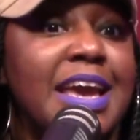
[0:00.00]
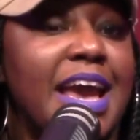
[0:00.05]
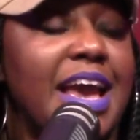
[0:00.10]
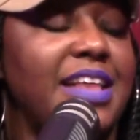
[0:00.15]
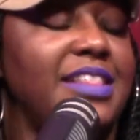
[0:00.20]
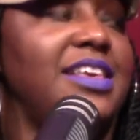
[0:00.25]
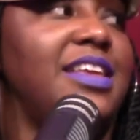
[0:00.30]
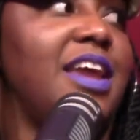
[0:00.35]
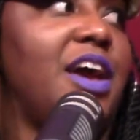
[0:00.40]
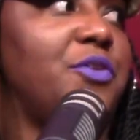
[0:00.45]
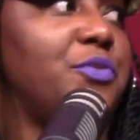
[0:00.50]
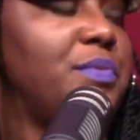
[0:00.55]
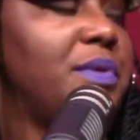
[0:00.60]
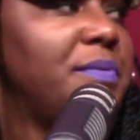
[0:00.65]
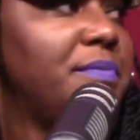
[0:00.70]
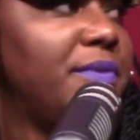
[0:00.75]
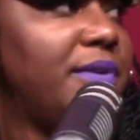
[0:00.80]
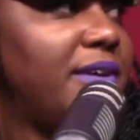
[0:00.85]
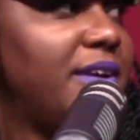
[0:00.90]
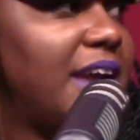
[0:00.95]
And then I
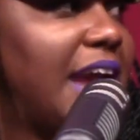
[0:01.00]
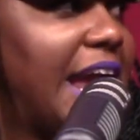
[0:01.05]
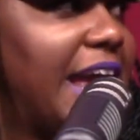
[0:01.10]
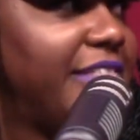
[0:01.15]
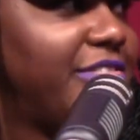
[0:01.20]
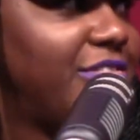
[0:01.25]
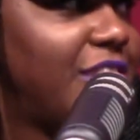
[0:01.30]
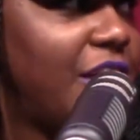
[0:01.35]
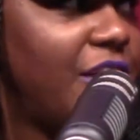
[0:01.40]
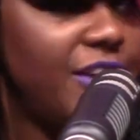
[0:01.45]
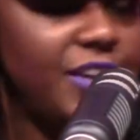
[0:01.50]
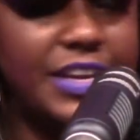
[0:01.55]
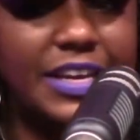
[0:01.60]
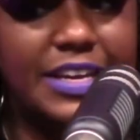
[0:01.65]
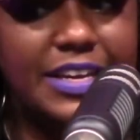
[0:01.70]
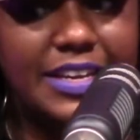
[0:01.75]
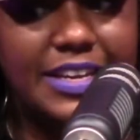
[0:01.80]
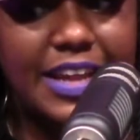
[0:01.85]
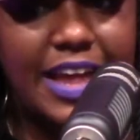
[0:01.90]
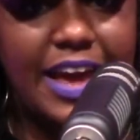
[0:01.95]
remember at
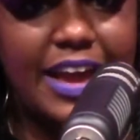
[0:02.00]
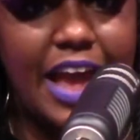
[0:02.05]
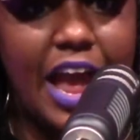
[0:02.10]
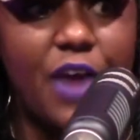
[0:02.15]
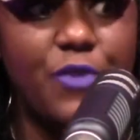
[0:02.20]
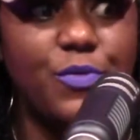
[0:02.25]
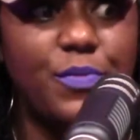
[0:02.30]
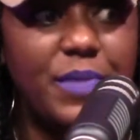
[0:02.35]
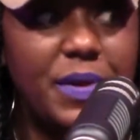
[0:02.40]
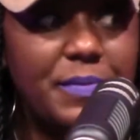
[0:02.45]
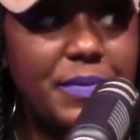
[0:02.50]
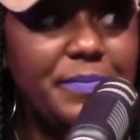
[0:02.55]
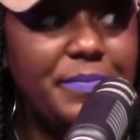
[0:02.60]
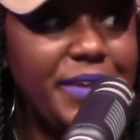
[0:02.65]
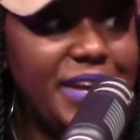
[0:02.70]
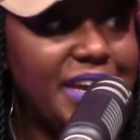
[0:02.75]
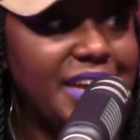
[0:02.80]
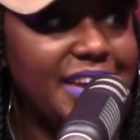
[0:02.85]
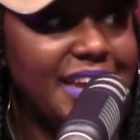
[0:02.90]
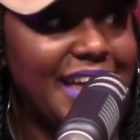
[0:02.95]
30, like, I remember
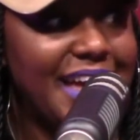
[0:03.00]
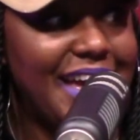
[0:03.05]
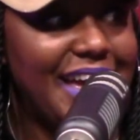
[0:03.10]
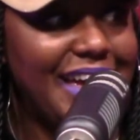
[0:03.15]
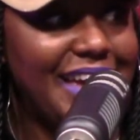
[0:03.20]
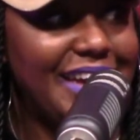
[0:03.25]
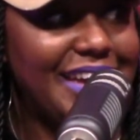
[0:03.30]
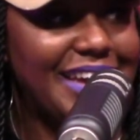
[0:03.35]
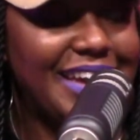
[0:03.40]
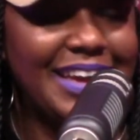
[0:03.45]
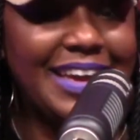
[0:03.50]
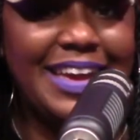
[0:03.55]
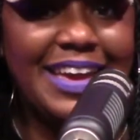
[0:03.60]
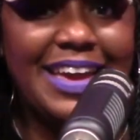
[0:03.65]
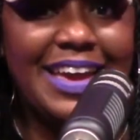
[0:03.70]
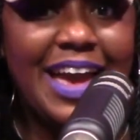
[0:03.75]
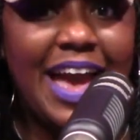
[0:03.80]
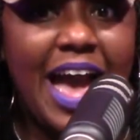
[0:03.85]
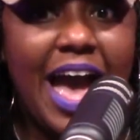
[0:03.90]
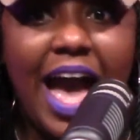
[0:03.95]
being like,
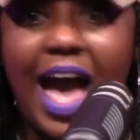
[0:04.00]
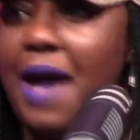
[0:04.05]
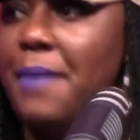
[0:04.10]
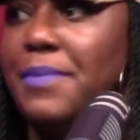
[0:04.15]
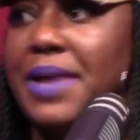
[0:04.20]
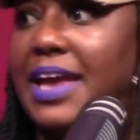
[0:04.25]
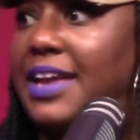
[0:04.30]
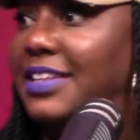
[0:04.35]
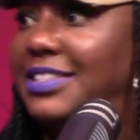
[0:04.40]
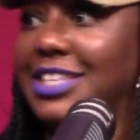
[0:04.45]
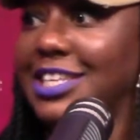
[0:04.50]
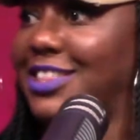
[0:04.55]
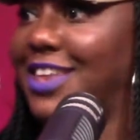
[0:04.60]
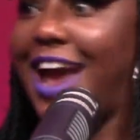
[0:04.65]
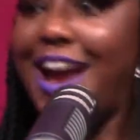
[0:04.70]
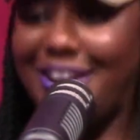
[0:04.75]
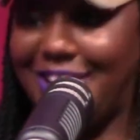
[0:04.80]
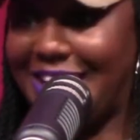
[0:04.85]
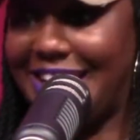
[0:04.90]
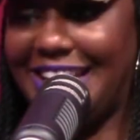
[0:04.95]
I made it to
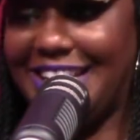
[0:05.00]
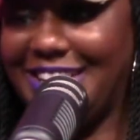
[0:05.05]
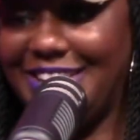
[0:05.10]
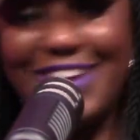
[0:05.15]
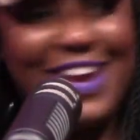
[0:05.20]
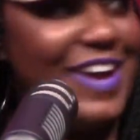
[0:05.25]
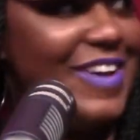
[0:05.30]
30,